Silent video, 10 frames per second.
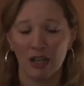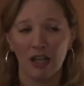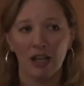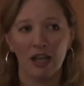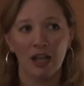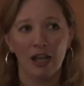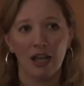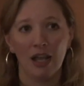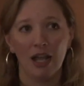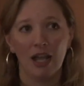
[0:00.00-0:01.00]

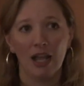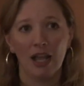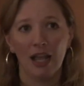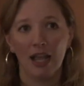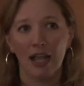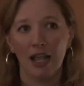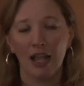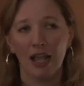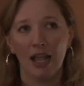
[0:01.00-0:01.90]
No one is speaking in this clip.